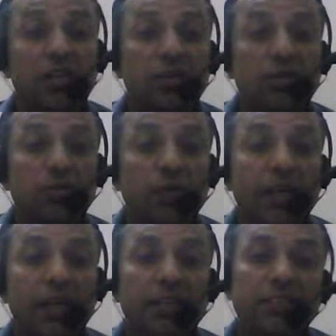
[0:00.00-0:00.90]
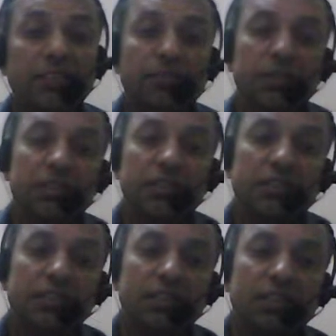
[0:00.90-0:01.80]
to anticipated
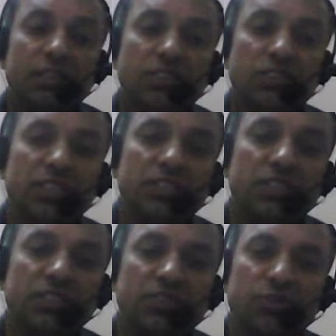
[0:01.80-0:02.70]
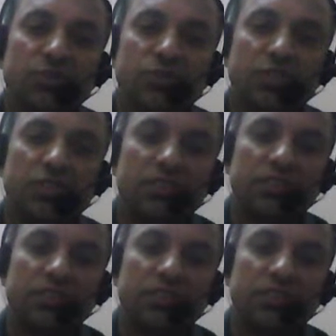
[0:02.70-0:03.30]
change in situation.